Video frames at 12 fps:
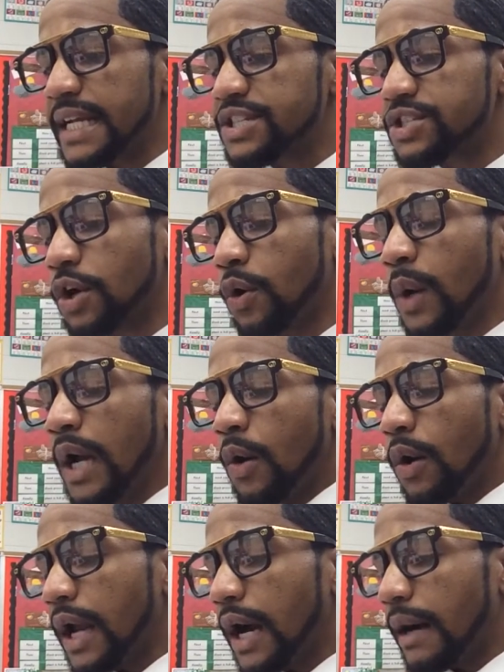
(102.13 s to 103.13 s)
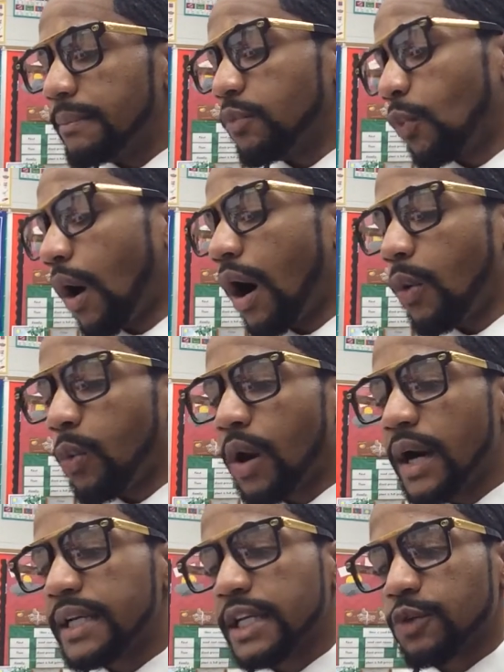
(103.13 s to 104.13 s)
And so wall
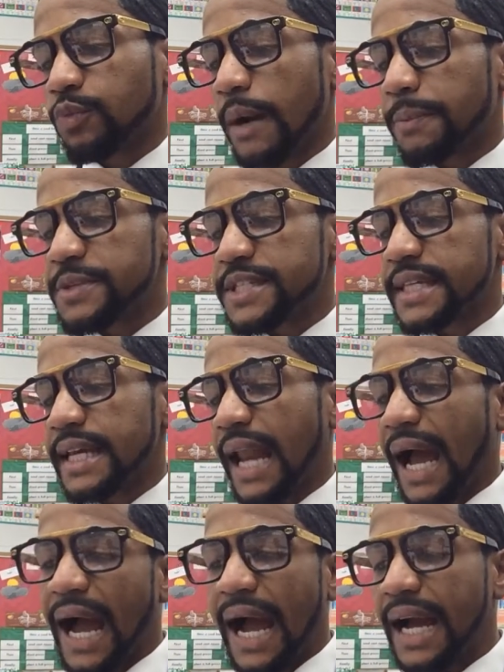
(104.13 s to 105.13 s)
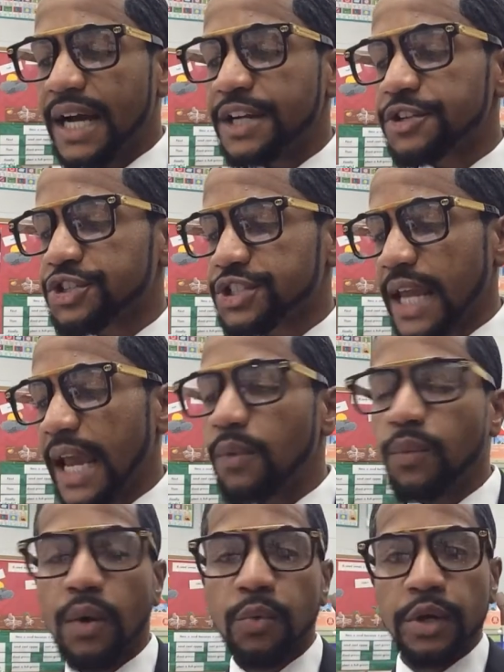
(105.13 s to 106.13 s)
1 could represent, I understand
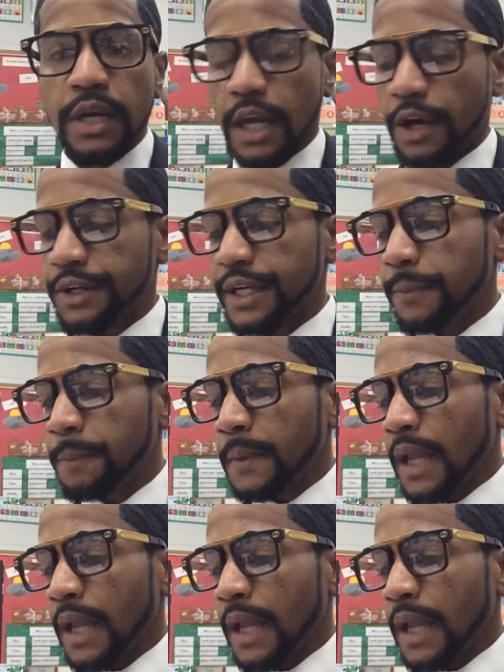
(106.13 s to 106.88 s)
what we're learning.